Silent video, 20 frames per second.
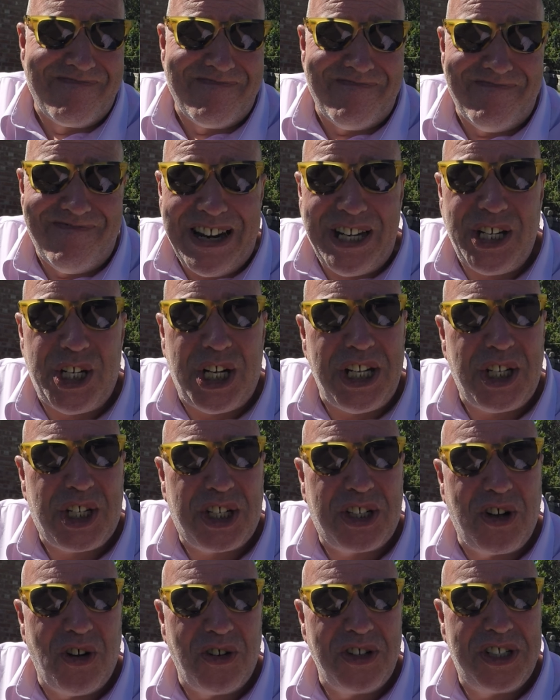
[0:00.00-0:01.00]

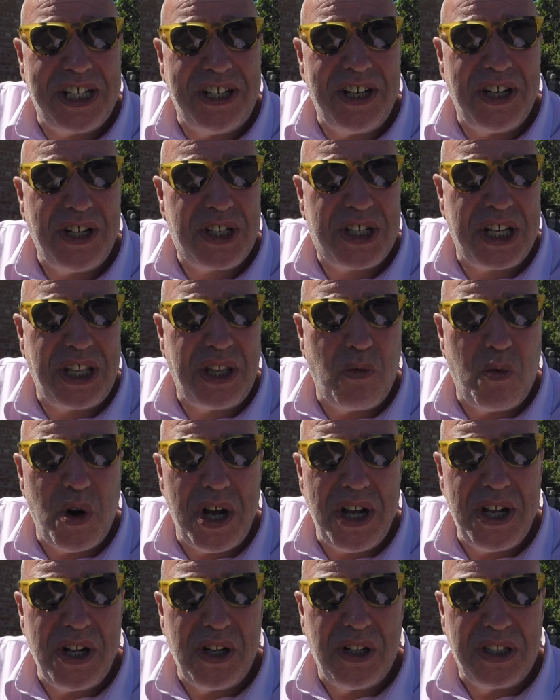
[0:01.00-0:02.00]
richest continents in the
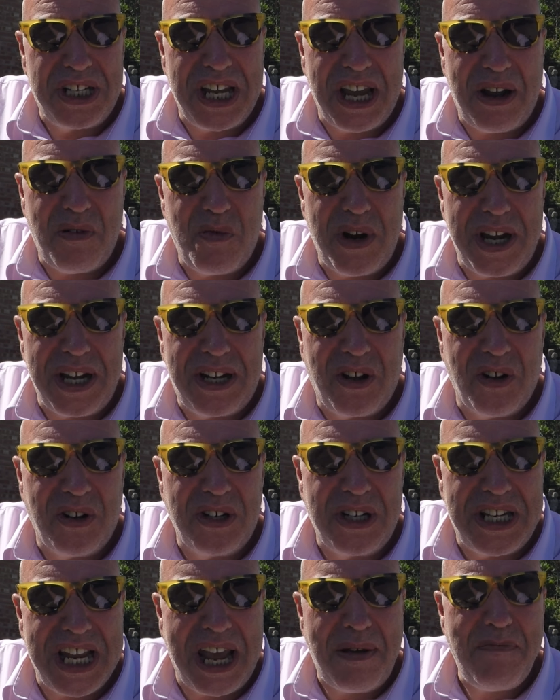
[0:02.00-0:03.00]
world, yet we're
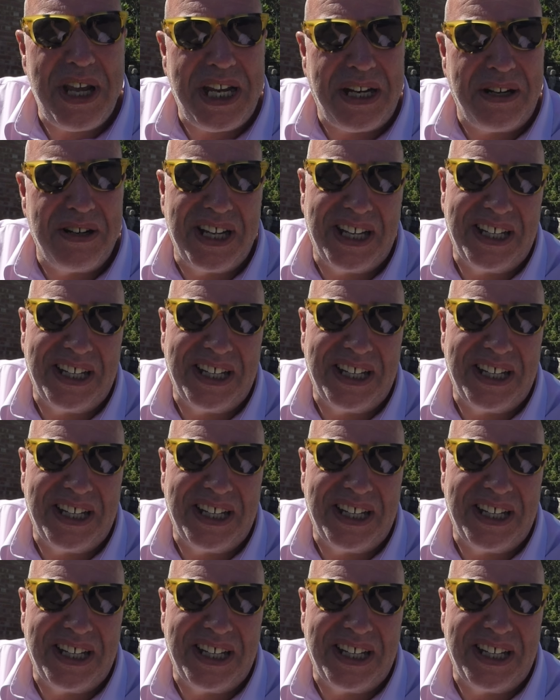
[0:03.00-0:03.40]
condemning